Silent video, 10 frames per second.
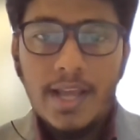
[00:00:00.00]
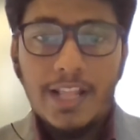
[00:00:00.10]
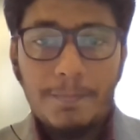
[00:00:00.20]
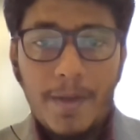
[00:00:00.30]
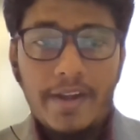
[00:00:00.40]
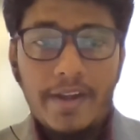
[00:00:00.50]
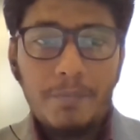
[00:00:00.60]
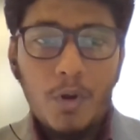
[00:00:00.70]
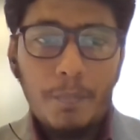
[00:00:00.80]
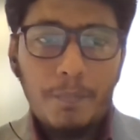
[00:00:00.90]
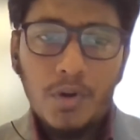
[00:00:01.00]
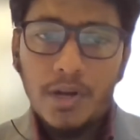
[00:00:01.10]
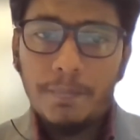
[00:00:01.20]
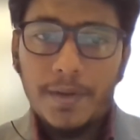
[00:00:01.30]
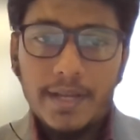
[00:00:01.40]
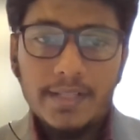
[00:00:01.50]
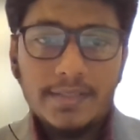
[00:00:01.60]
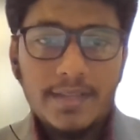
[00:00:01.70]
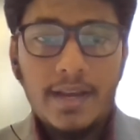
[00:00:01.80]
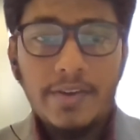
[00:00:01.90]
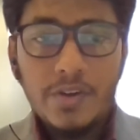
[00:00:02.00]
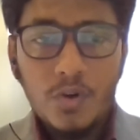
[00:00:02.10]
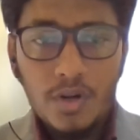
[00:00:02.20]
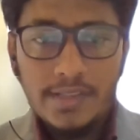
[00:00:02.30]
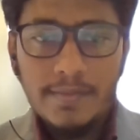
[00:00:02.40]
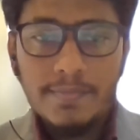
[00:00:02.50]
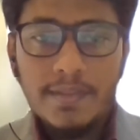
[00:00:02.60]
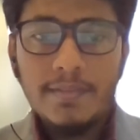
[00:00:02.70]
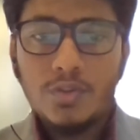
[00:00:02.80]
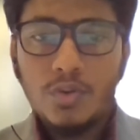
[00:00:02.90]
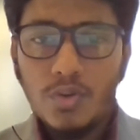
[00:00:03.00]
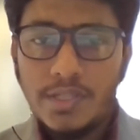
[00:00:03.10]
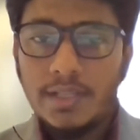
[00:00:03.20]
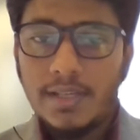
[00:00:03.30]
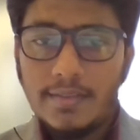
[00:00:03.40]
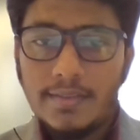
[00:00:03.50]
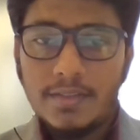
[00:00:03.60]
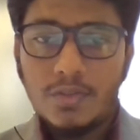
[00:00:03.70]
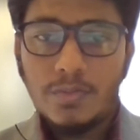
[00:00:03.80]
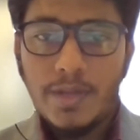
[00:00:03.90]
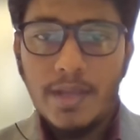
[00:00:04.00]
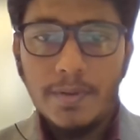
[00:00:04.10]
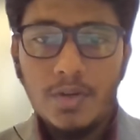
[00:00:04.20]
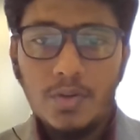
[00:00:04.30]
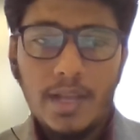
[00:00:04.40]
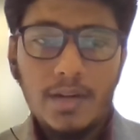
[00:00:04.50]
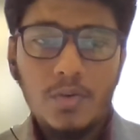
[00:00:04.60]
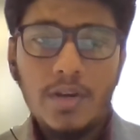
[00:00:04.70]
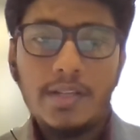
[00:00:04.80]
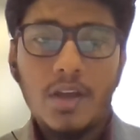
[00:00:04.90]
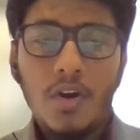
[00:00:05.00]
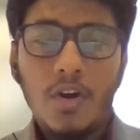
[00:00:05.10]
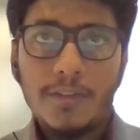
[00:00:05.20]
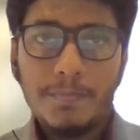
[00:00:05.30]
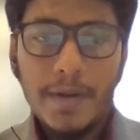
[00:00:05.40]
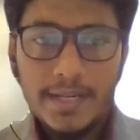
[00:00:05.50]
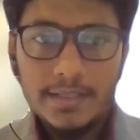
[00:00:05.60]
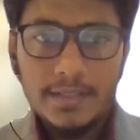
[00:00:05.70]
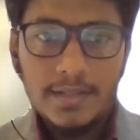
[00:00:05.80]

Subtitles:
Aspiring poker players are enrolling themselves to coaching classes to be able to calculate the odds better.